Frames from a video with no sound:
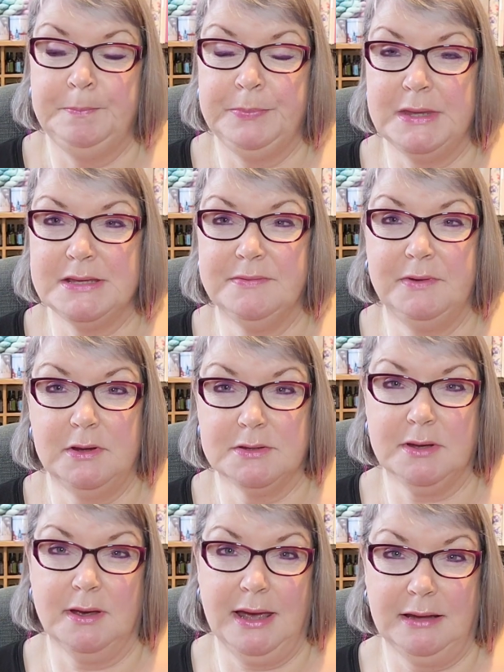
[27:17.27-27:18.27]
This video is
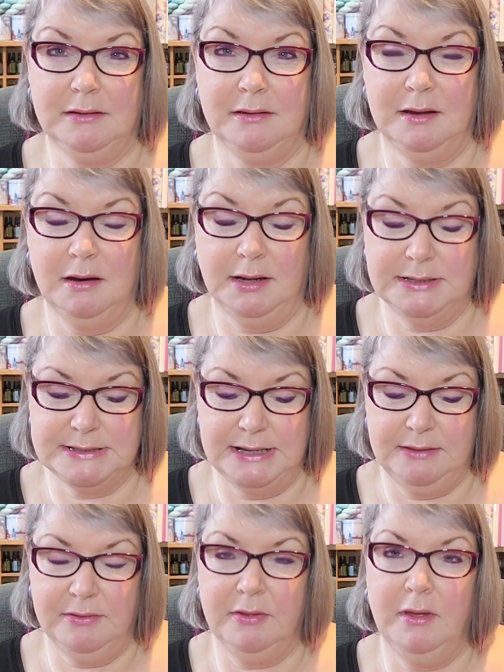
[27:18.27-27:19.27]
going out on the
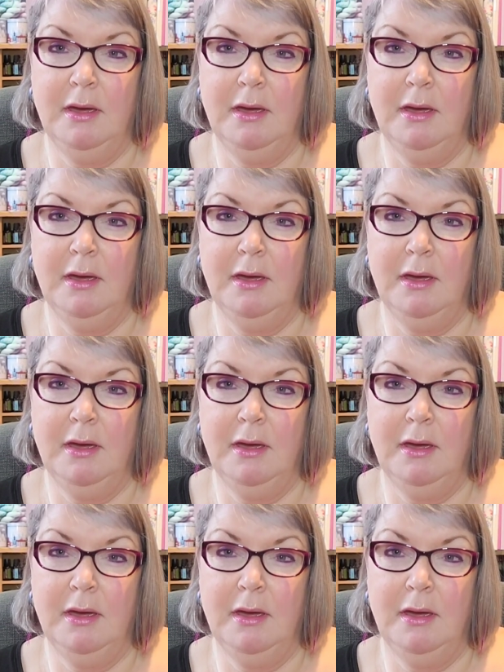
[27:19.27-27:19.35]
19th.